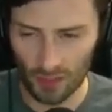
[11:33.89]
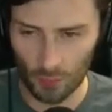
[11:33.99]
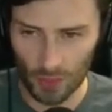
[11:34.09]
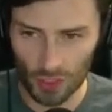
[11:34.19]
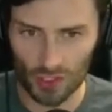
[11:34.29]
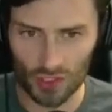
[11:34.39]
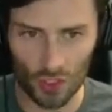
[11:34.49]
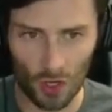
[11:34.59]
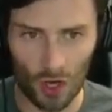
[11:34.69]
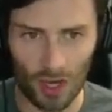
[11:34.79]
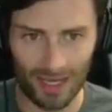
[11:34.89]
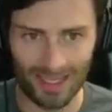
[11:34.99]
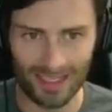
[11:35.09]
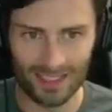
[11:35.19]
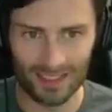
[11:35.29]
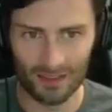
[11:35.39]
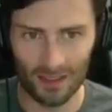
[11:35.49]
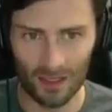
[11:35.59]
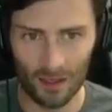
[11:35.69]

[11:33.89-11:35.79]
like we just saw against